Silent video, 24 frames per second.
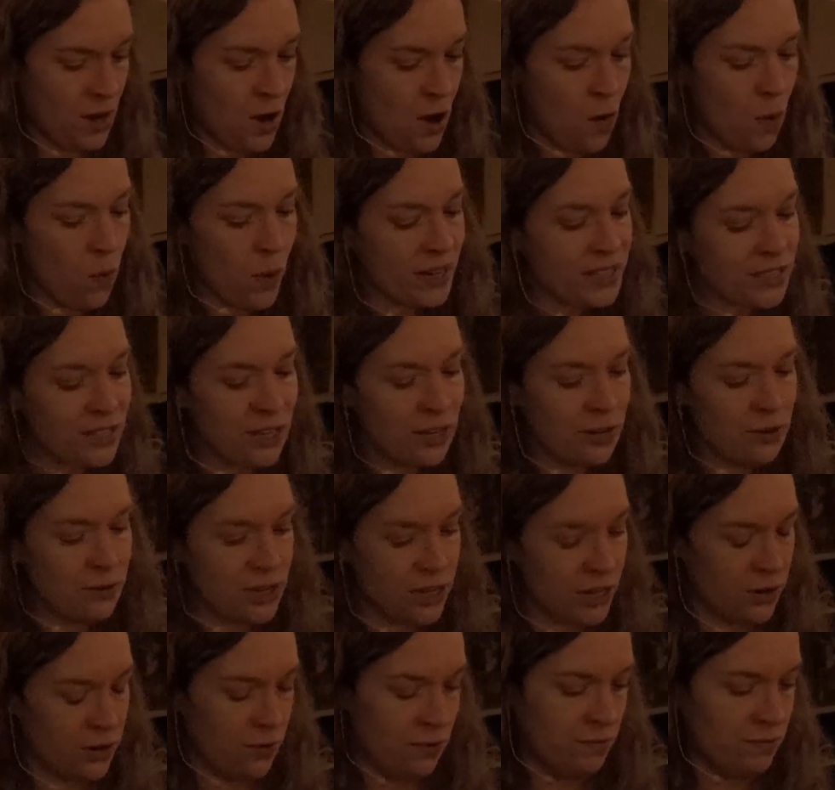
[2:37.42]
What do you
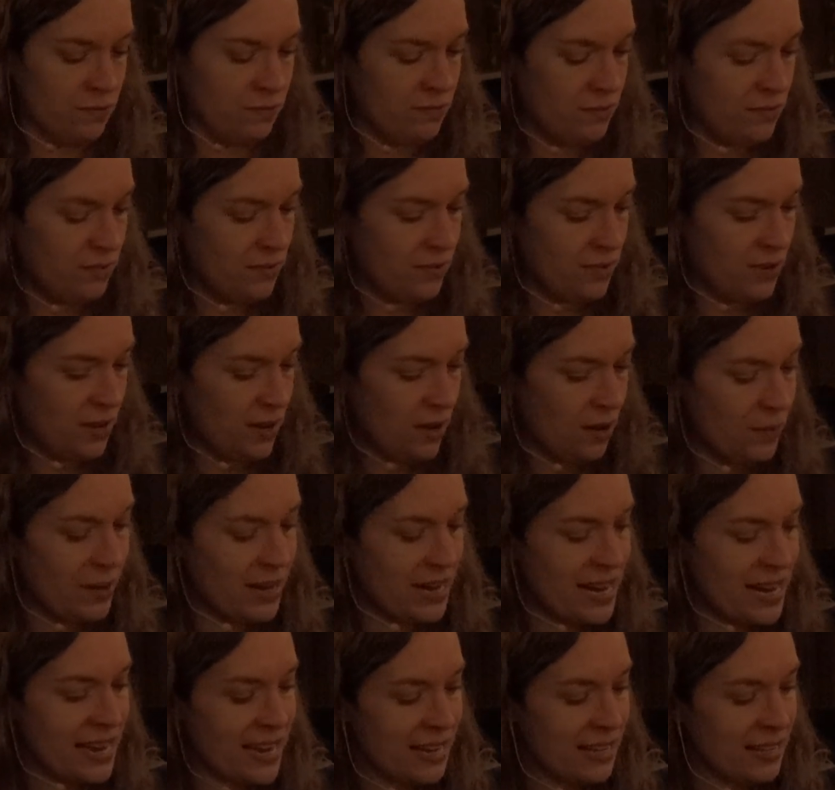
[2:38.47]
do when
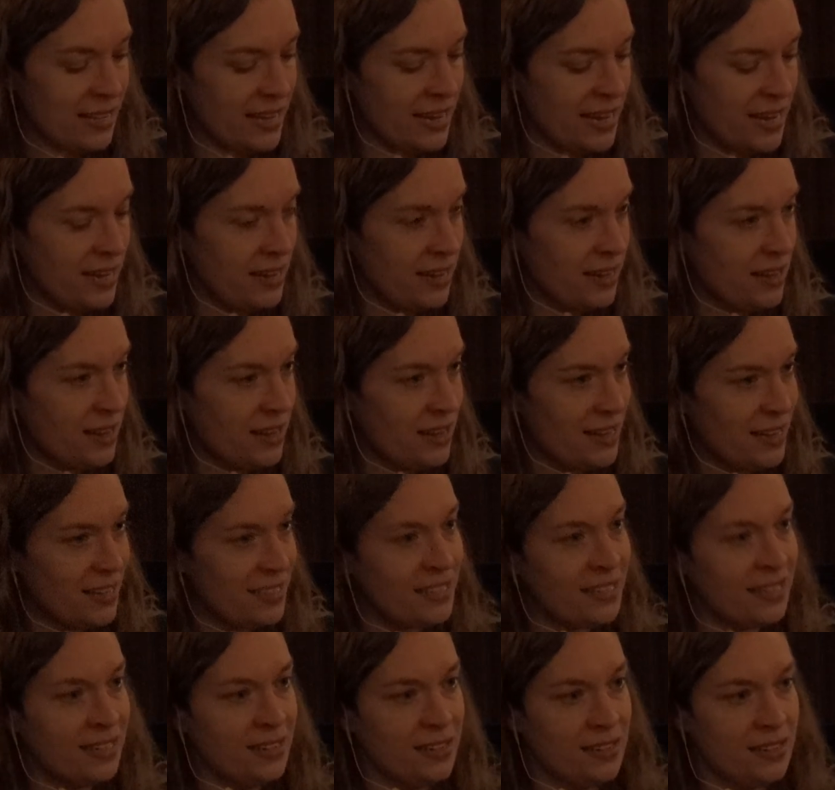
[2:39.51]
healing
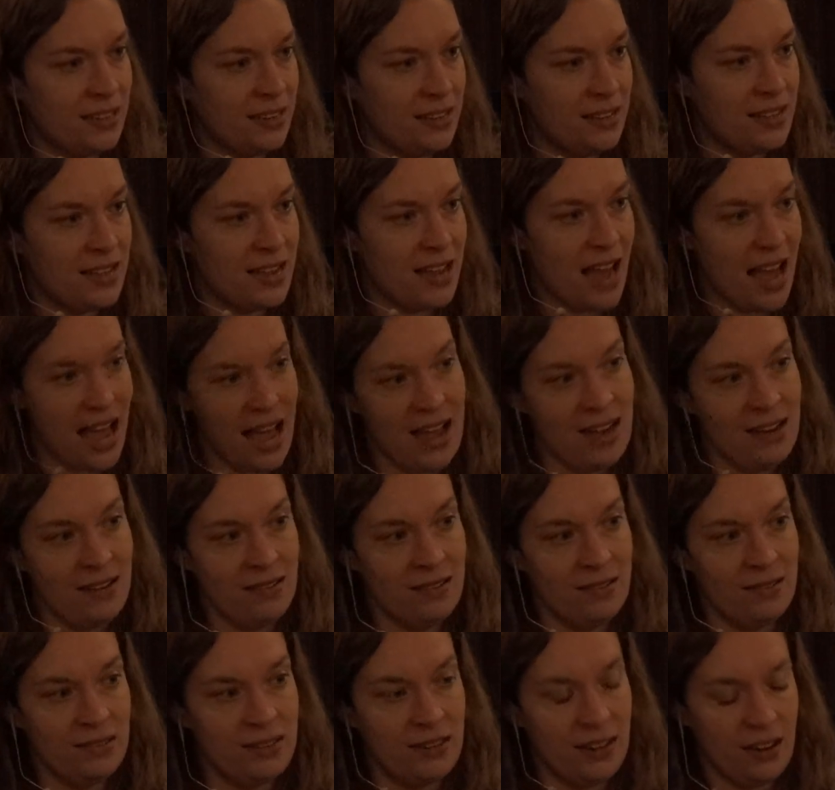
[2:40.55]
isn't the
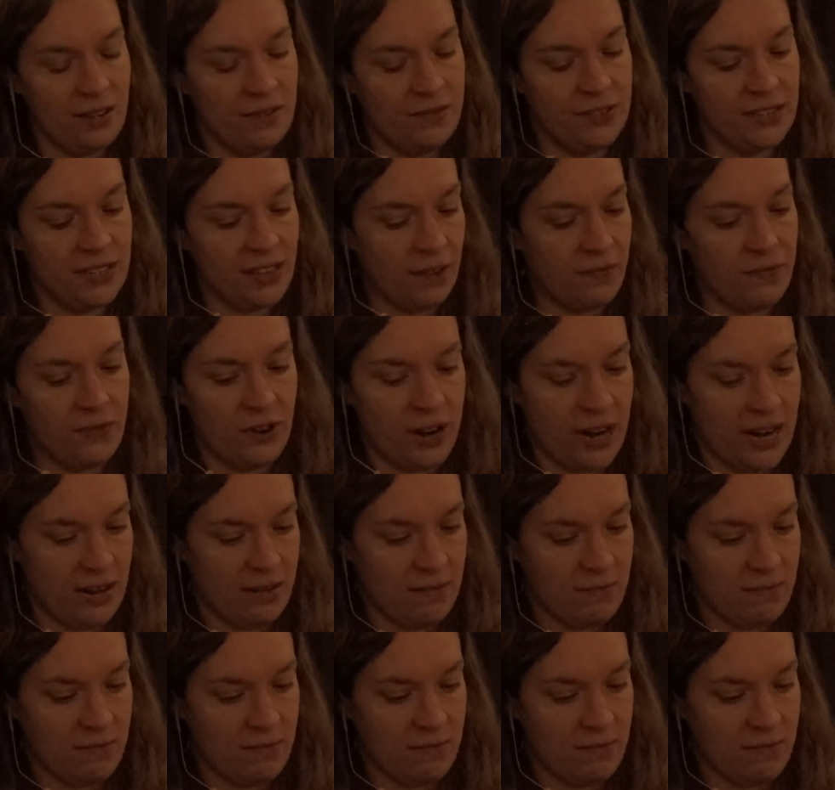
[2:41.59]
end of suffering?